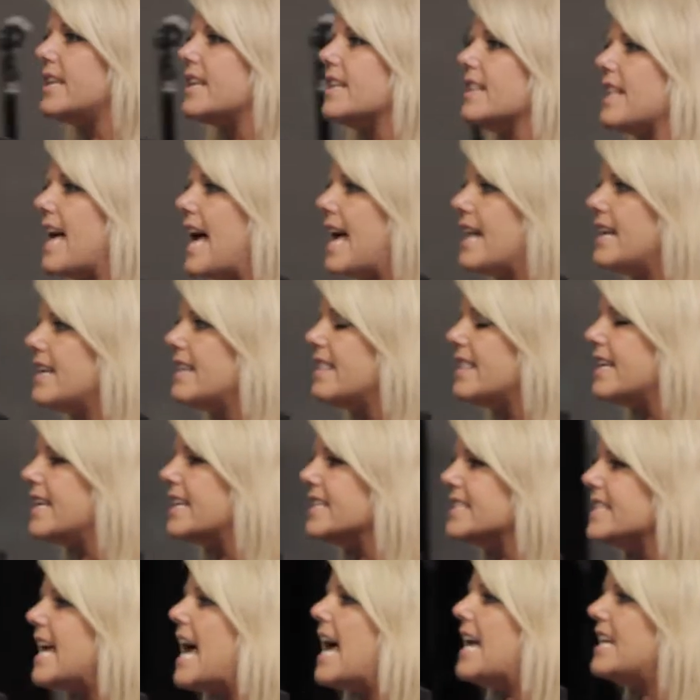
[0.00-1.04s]
at a lot of
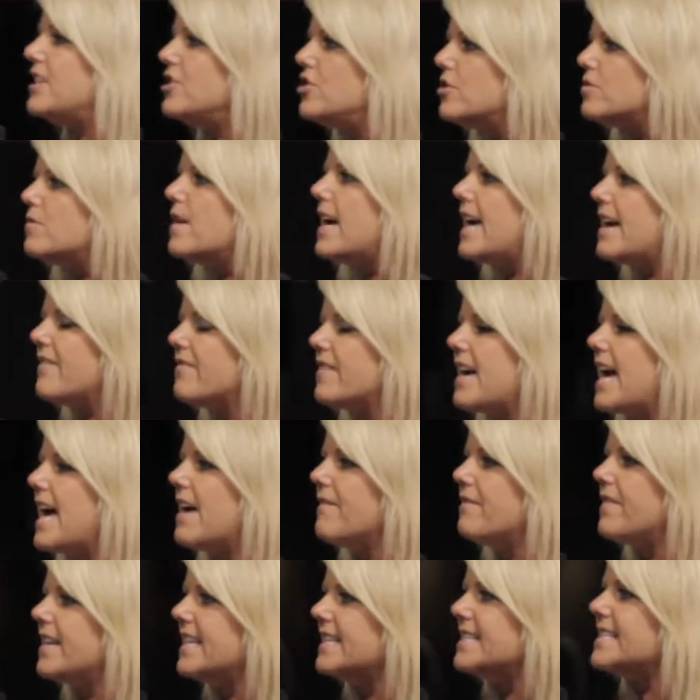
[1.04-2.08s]
things. I do have
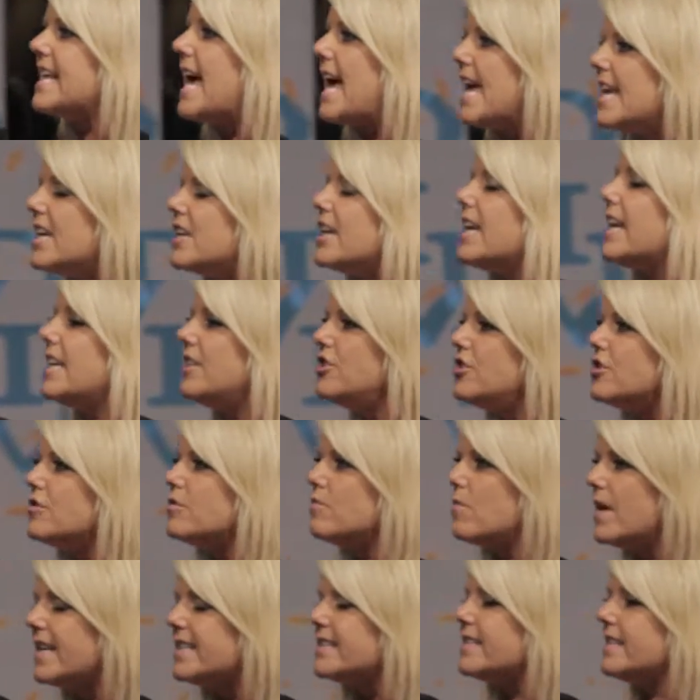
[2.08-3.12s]
confidence, I can do
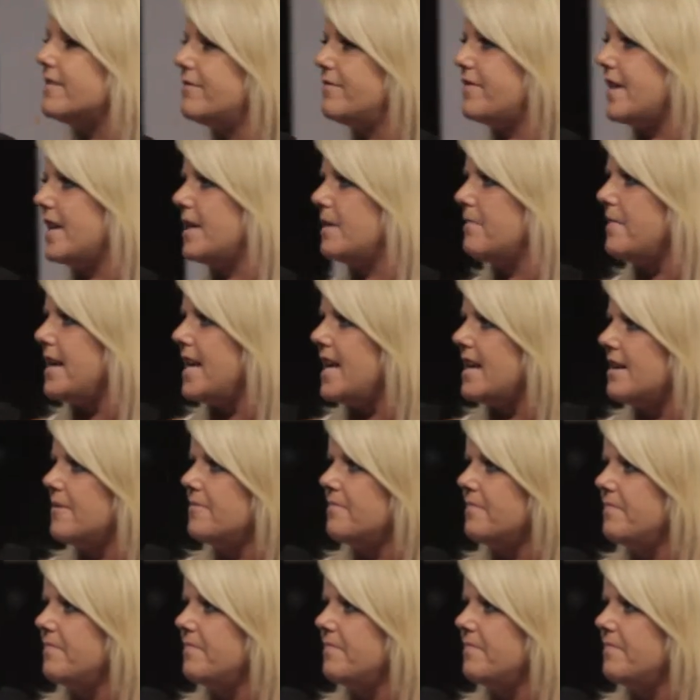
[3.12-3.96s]
what's in front of me.